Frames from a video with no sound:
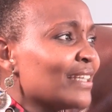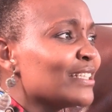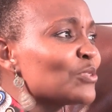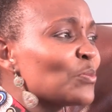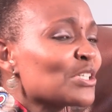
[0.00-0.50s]

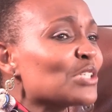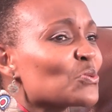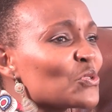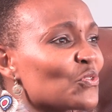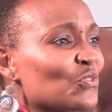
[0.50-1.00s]
and especially it
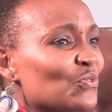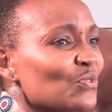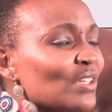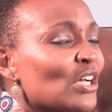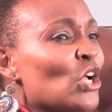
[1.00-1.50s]
was
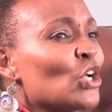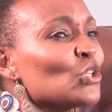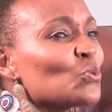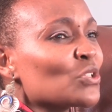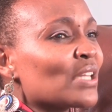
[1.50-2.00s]

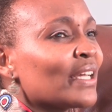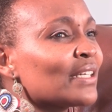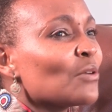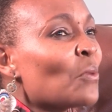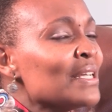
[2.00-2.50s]

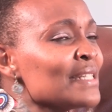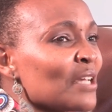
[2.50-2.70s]
like one